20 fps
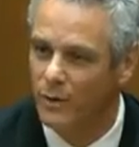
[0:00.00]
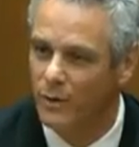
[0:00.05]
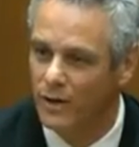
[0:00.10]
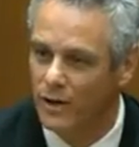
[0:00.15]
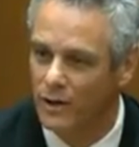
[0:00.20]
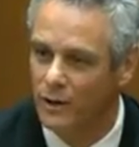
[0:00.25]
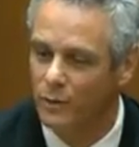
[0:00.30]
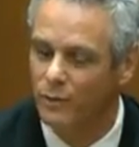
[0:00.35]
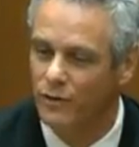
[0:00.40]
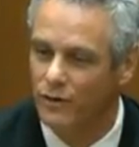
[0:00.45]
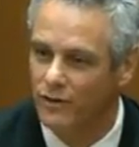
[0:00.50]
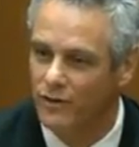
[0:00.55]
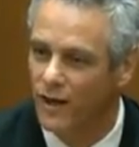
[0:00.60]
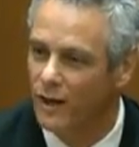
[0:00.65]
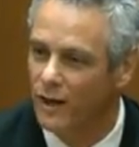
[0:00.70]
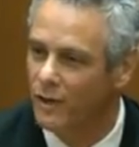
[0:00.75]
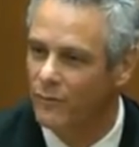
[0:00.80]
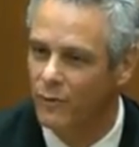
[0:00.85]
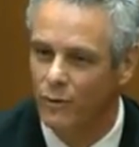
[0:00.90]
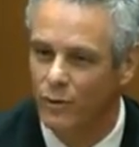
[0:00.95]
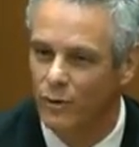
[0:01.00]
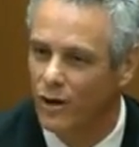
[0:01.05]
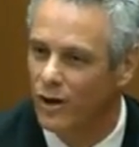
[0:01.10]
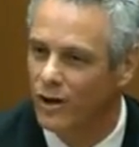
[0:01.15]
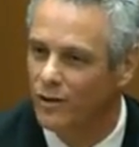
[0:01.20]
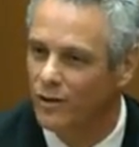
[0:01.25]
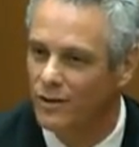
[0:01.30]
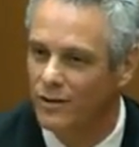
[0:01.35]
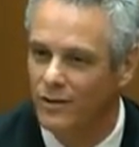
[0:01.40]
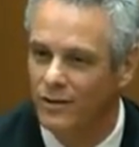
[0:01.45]
Apparently there was a telephone
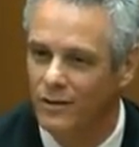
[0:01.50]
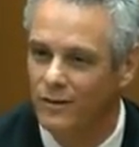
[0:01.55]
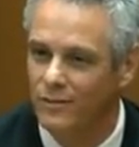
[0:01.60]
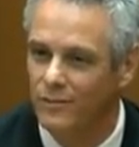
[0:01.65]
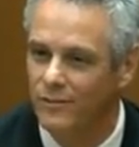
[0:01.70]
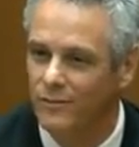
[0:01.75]
call